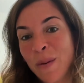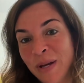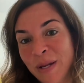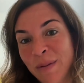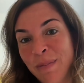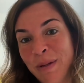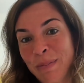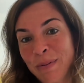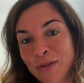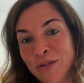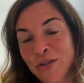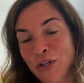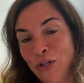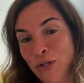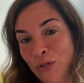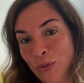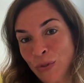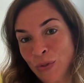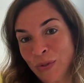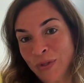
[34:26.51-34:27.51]
many people
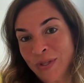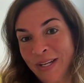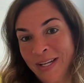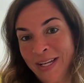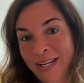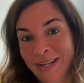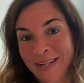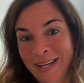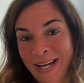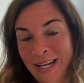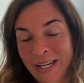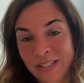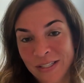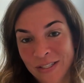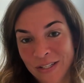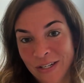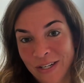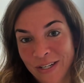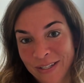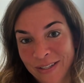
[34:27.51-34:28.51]
knew that he had
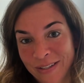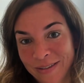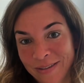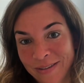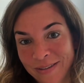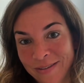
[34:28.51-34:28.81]
cancer?